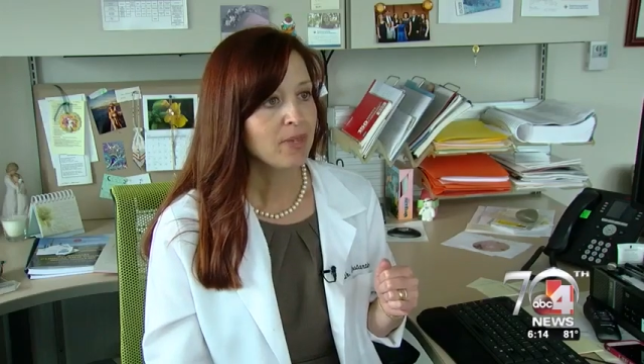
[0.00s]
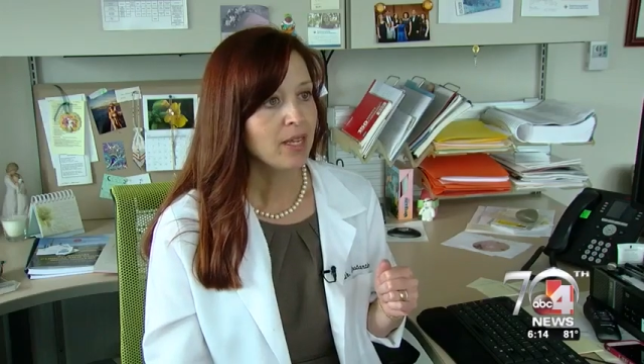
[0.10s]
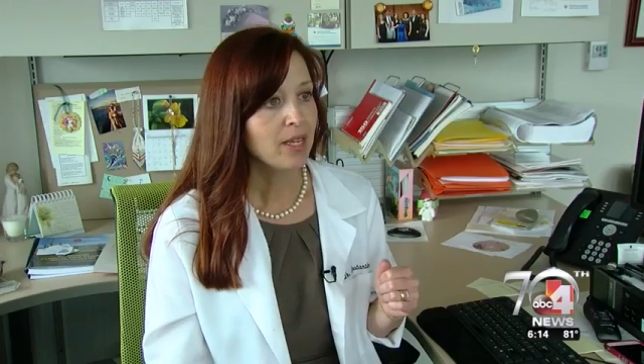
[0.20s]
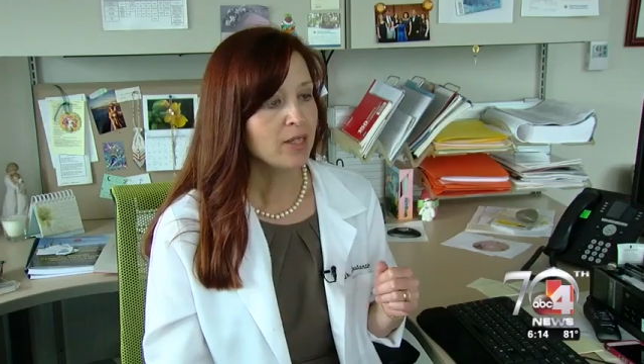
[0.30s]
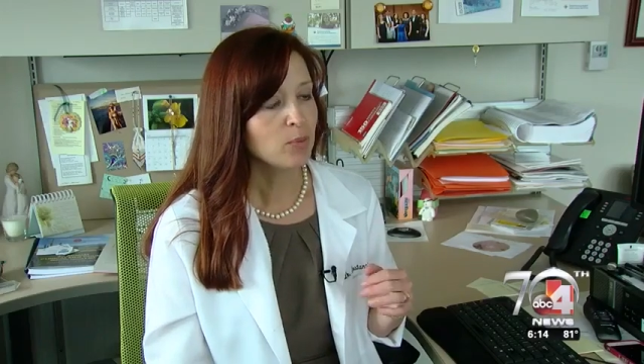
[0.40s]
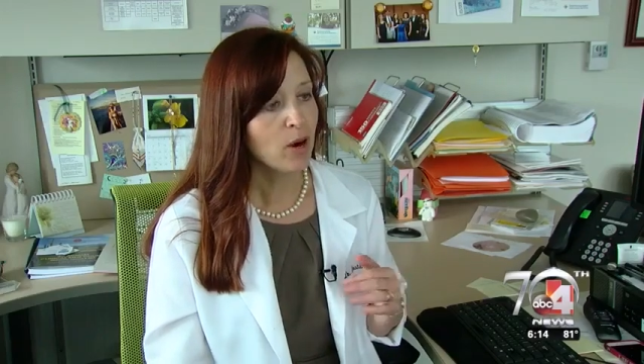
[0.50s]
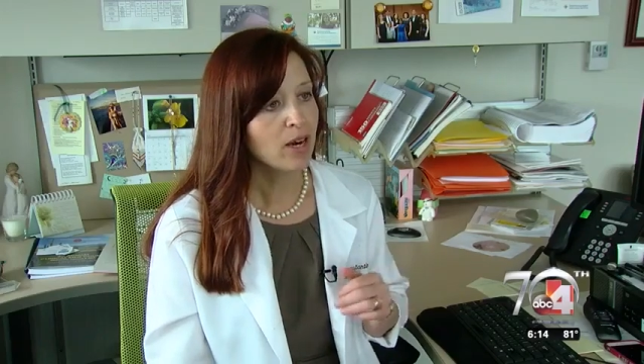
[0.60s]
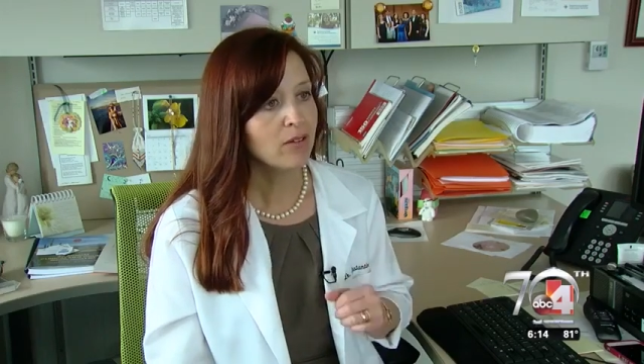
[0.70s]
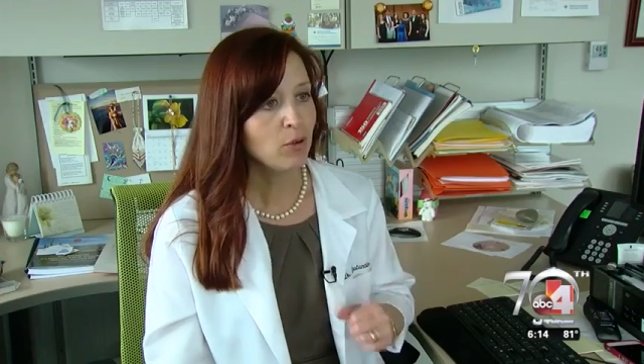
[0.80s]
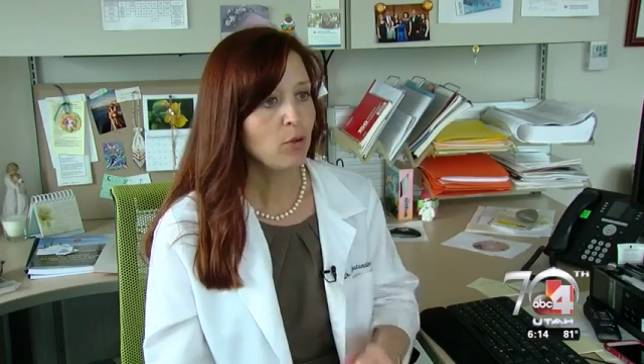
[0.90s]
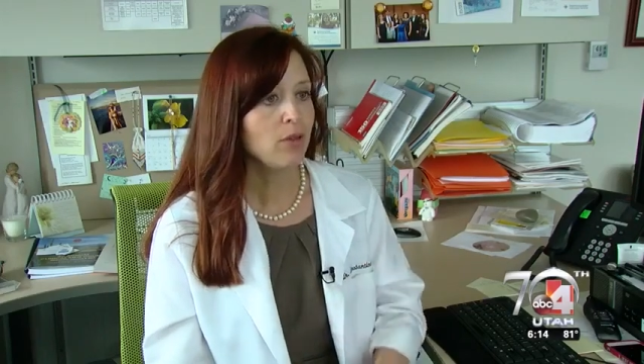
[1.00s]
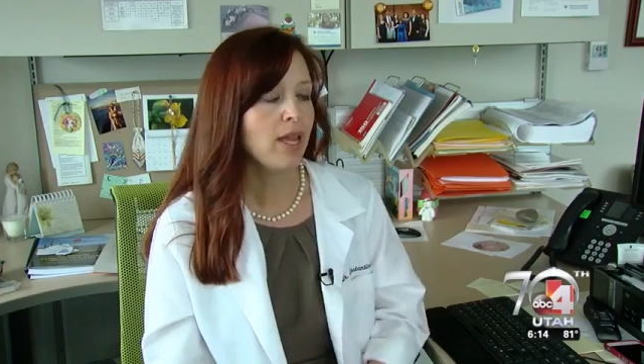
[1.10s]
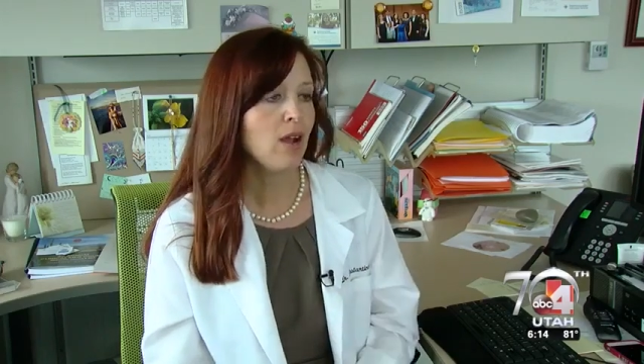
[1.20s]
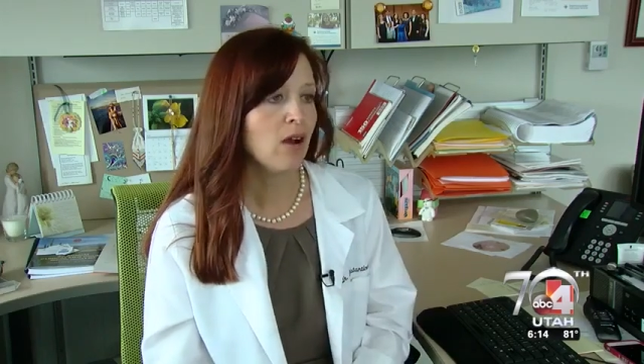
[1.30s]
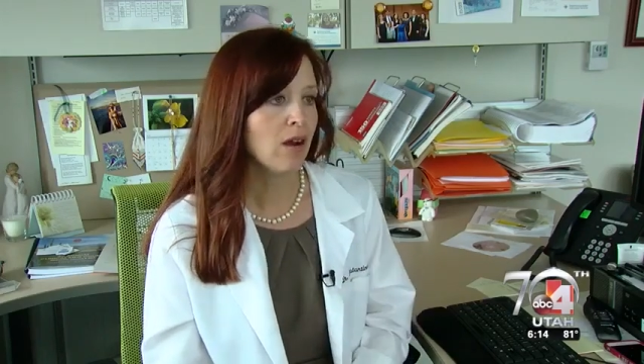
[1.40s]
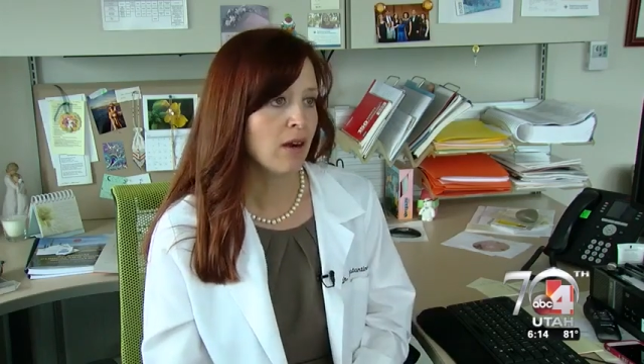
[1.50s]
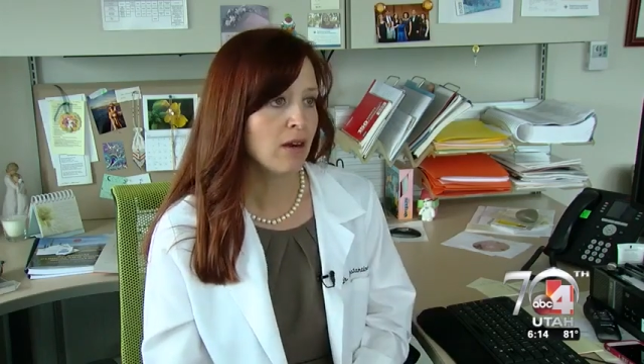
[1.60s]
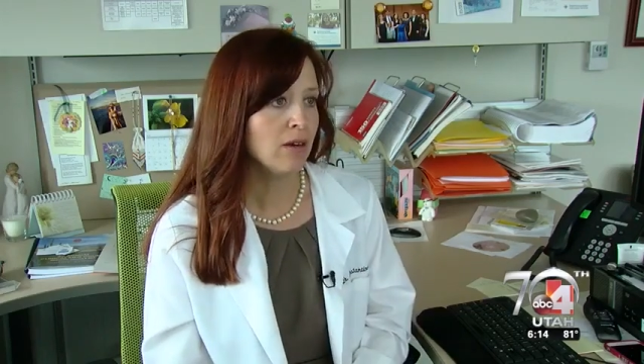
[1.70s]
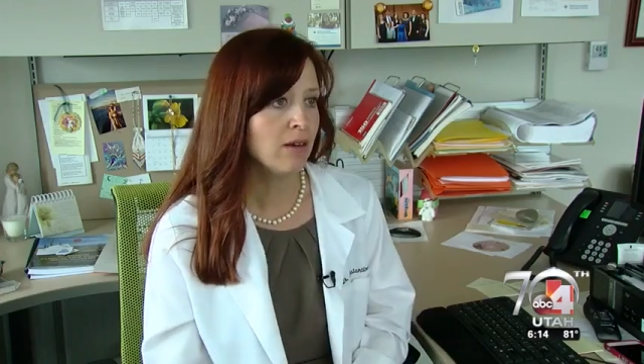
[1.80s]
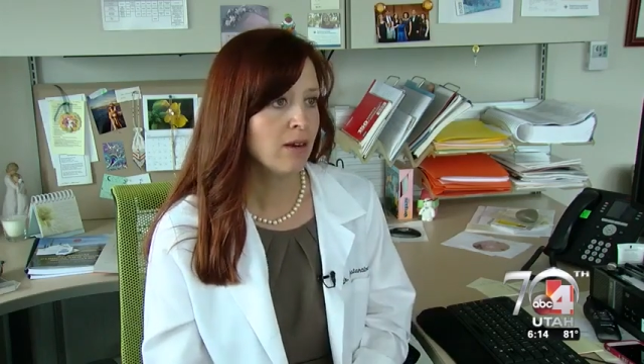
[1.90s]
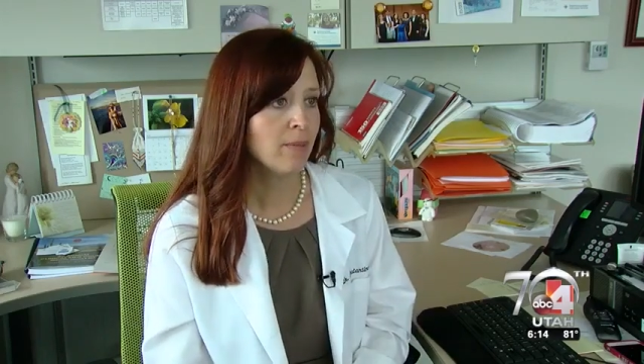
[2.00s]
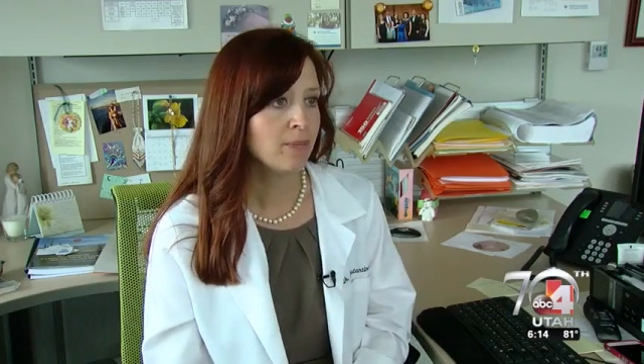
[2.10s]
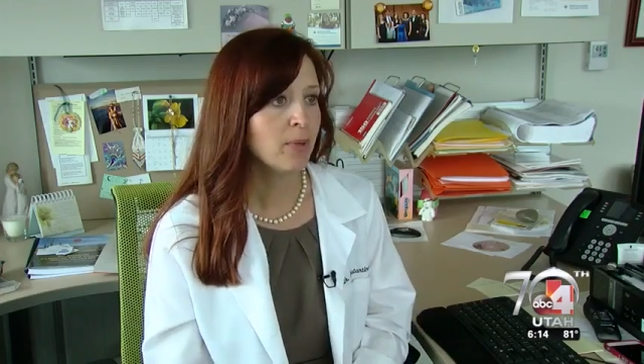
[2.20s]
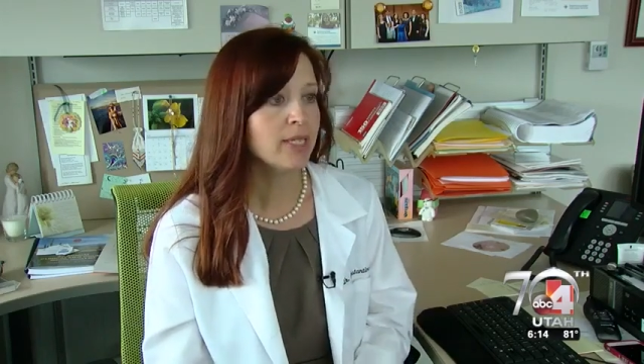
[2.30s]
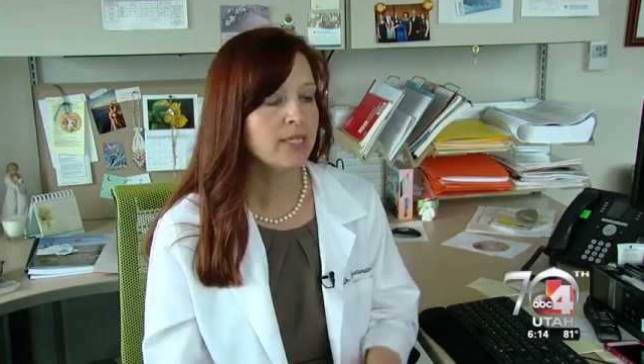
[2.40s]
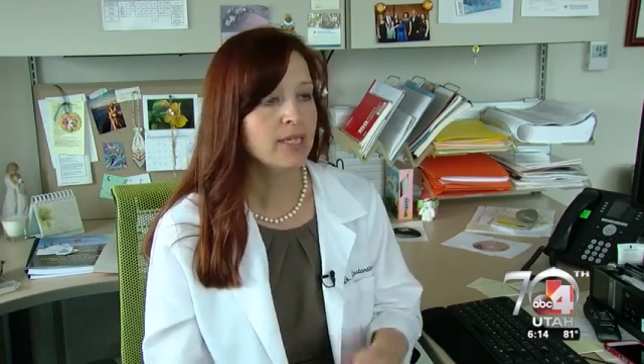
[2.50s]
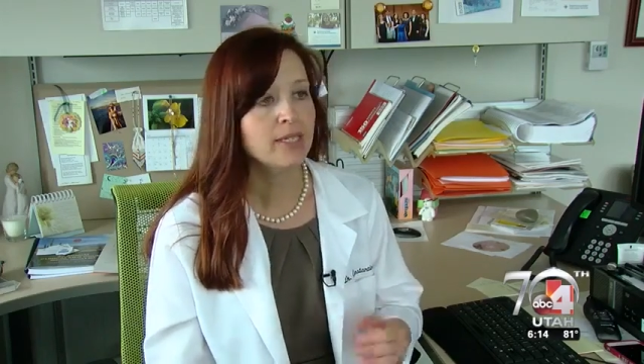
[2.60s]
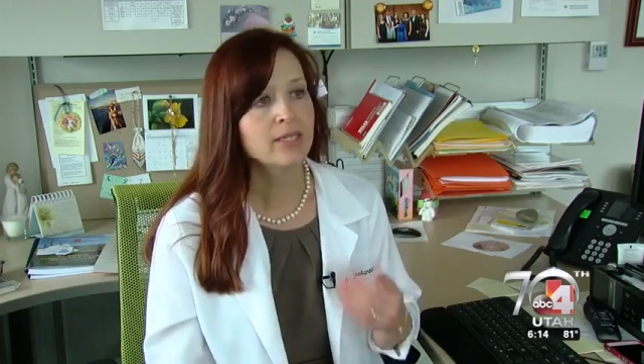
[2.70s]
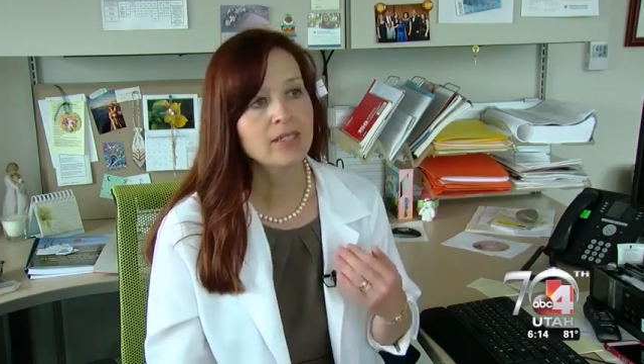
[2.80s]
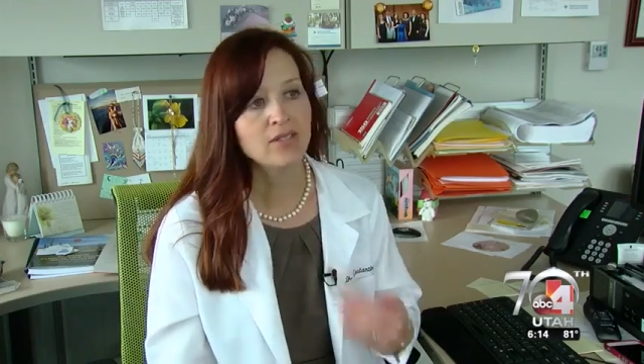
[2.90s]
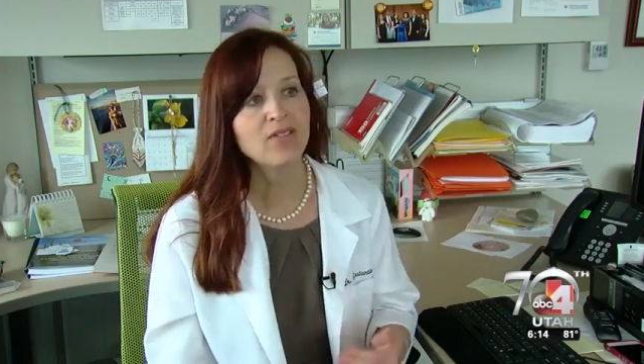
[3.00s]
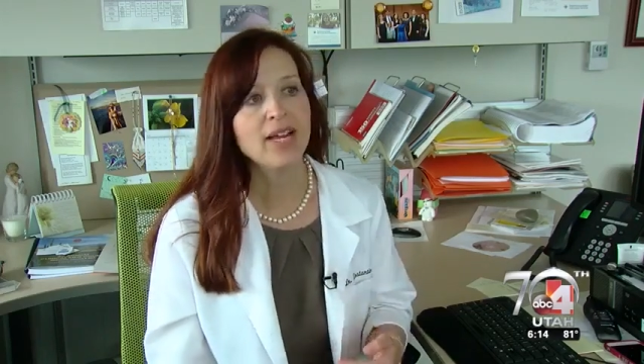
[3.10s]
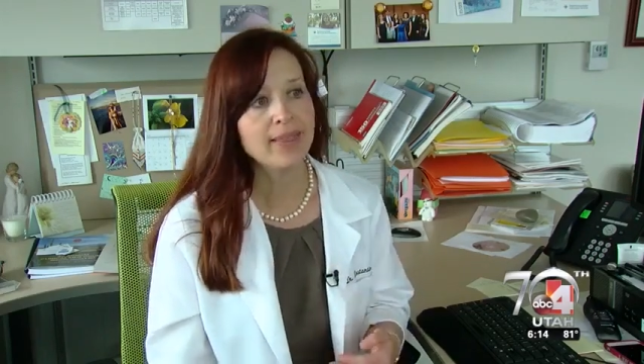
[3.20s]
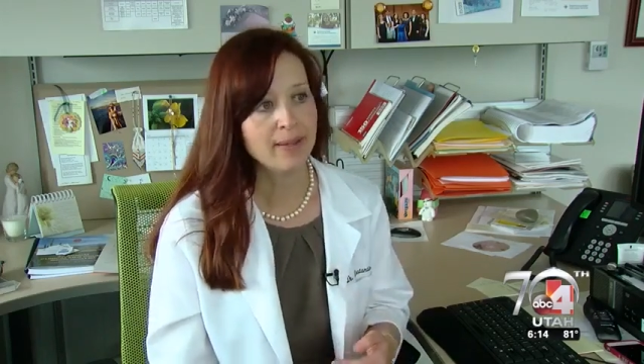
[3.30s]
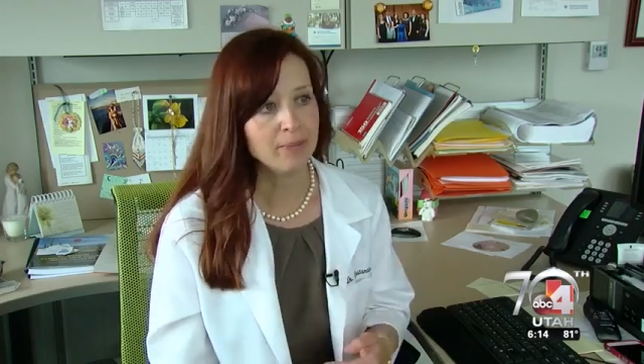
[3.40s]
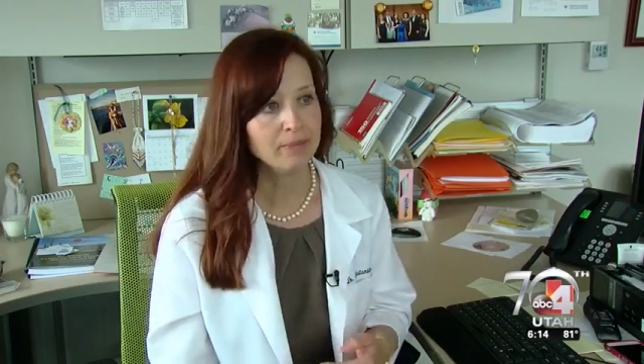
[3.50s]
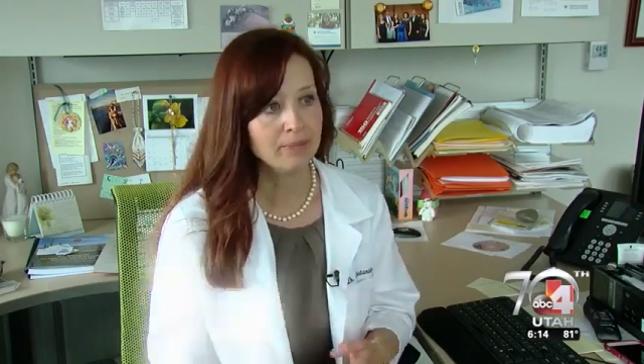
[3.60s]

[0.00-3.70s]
It's part of who they are, but it doesn't define them.